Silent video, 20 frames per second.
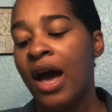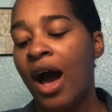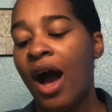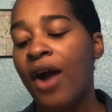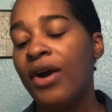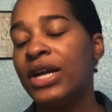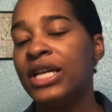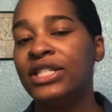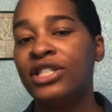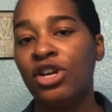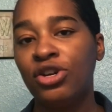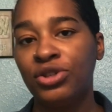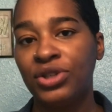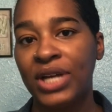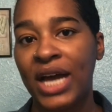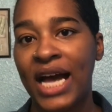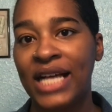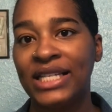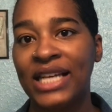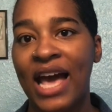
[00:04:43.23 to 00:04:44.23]
I already told
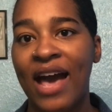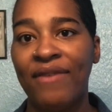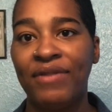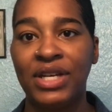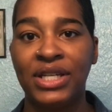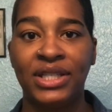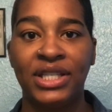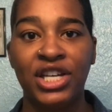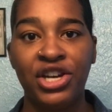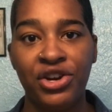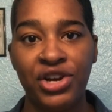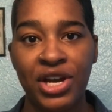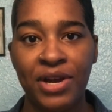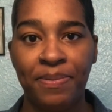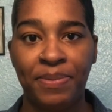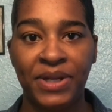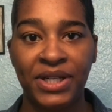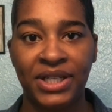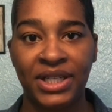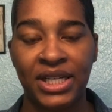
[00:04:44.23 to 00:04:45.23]
you guys I have an
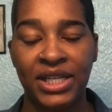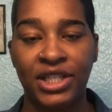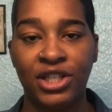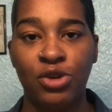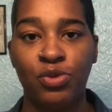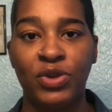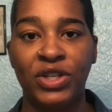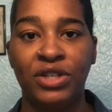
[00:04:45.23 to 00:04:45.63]
anterior placenta,